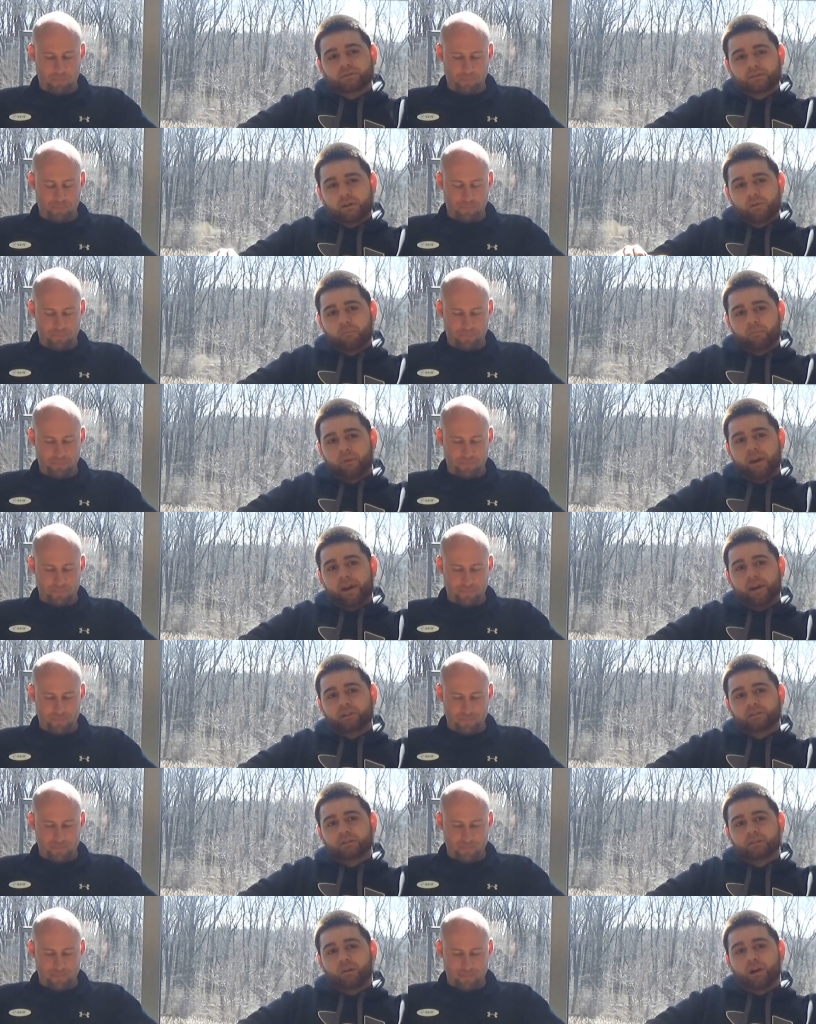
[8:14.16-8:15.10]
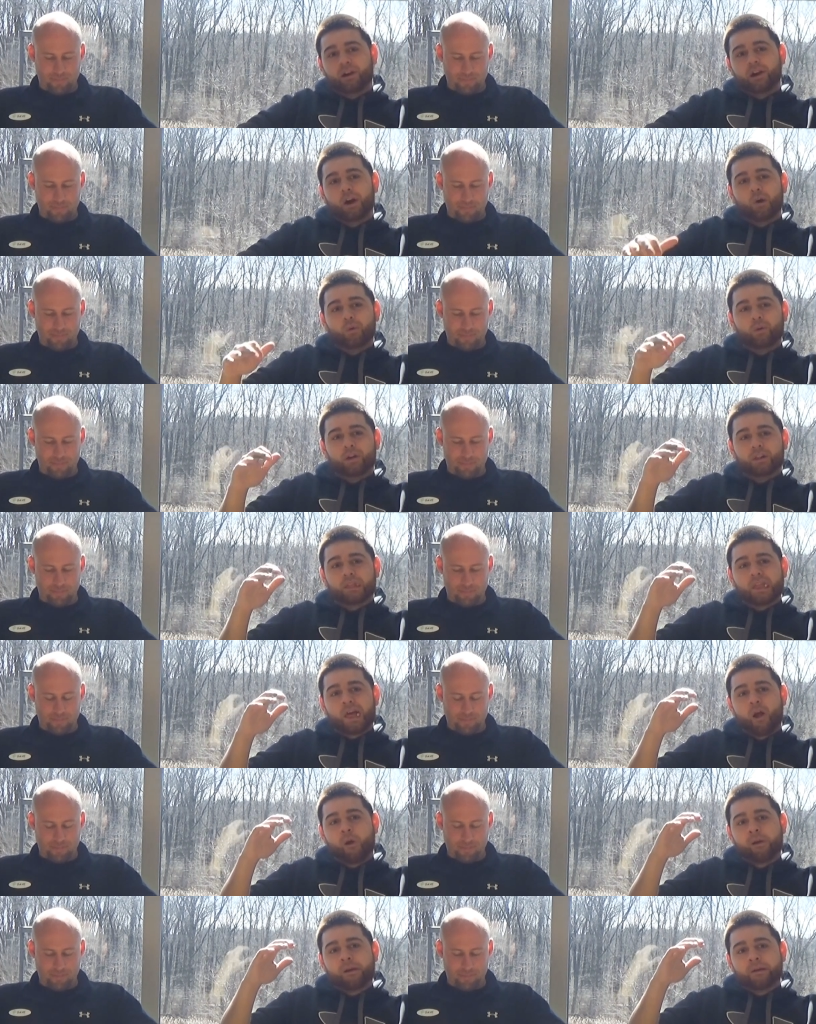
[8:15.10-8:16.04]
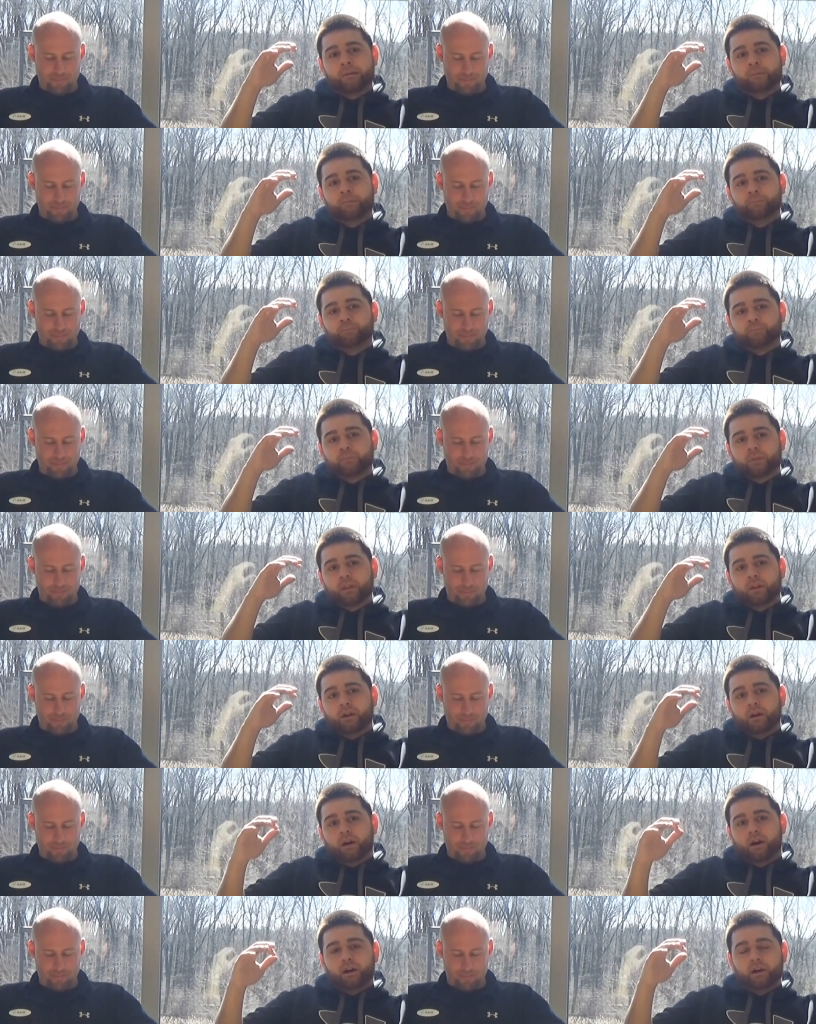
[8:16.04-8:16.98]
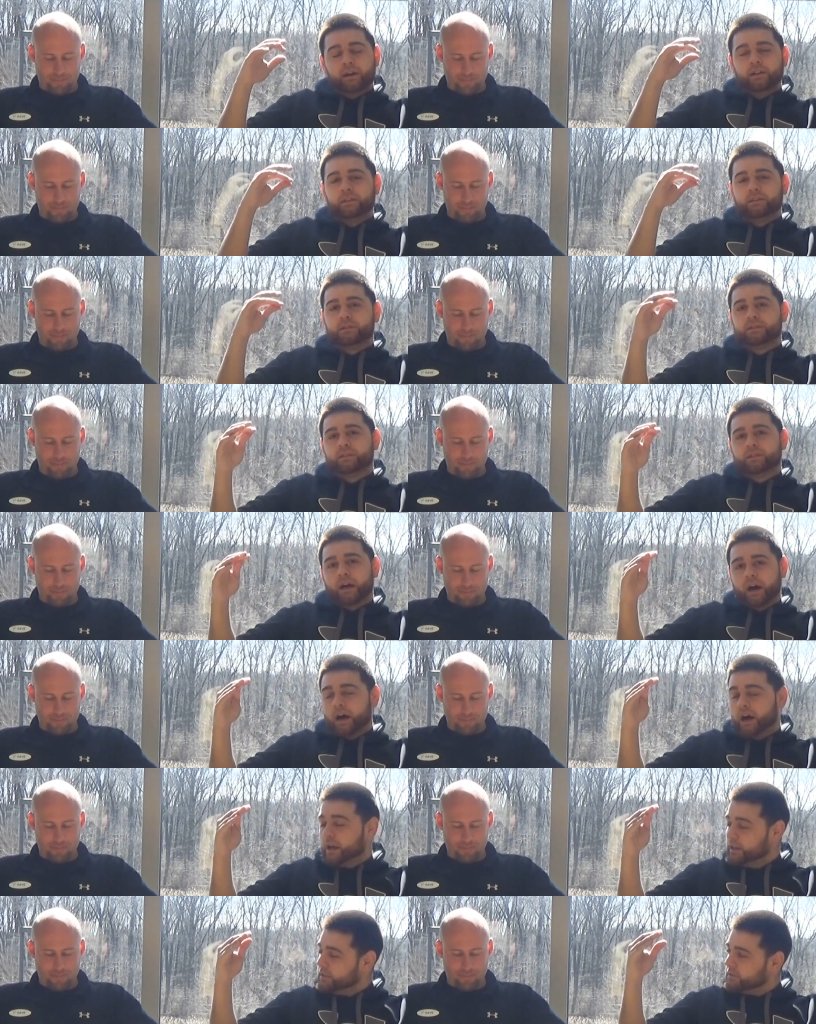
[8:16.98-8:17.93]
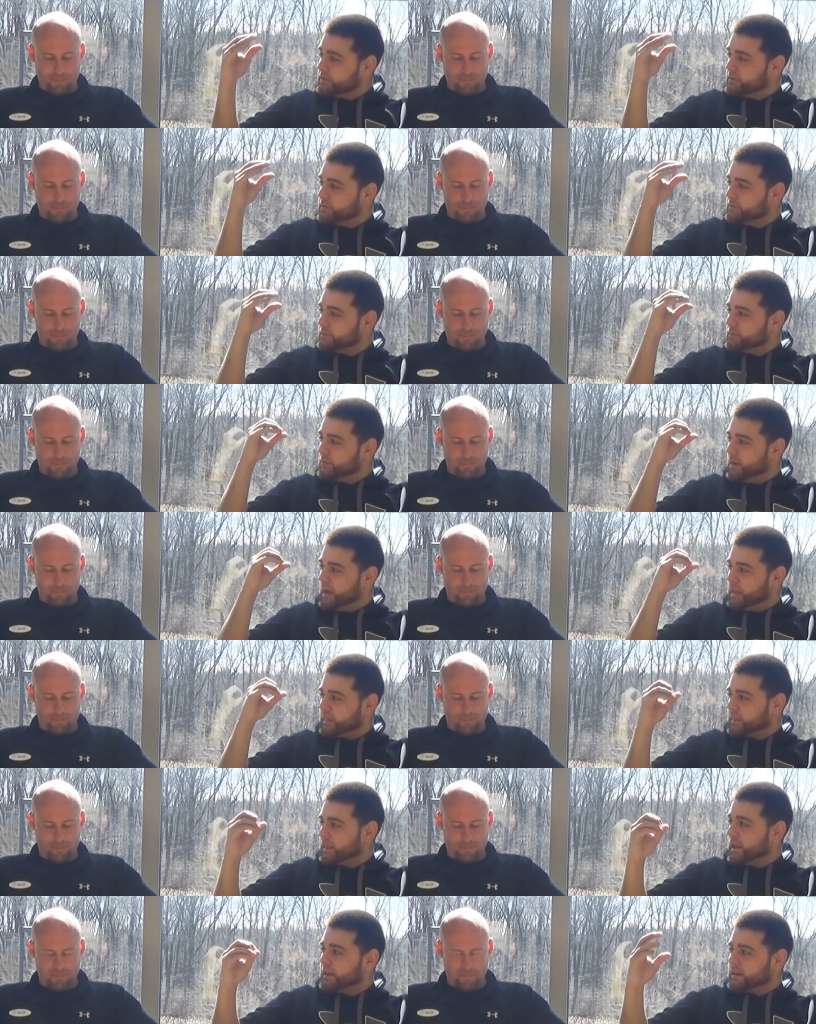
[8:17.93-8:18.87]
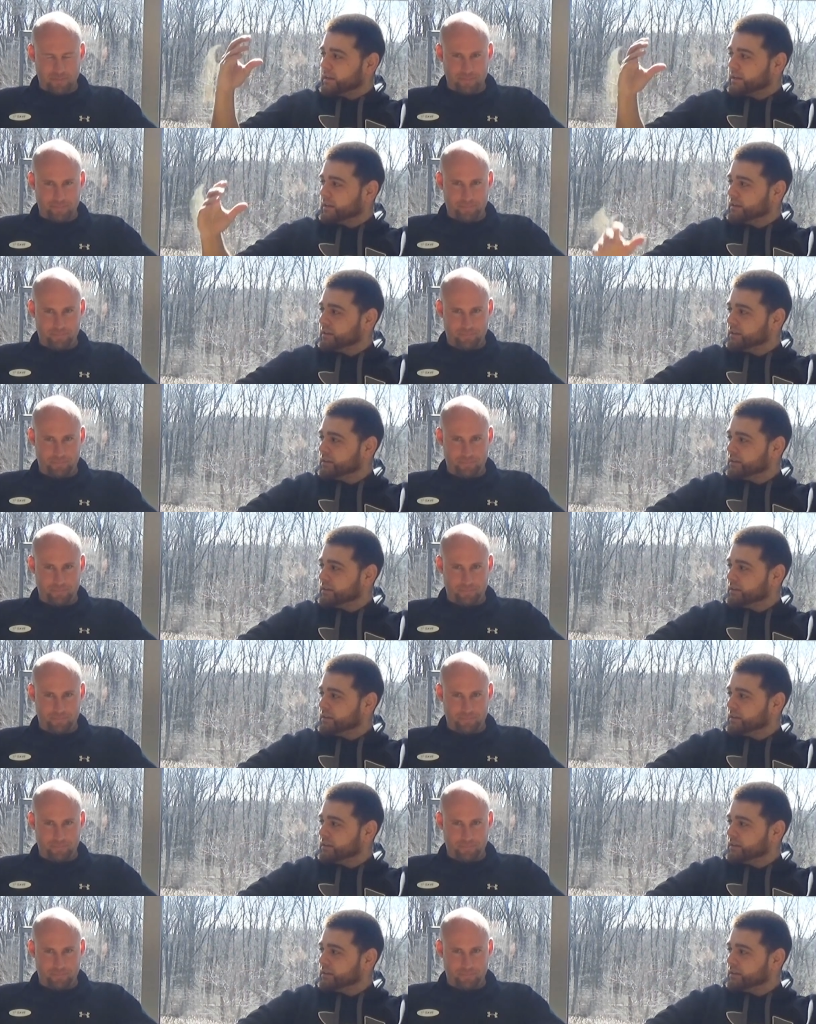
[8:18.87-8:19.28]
Speaker 1: Oh man, do I go with height and size or athletic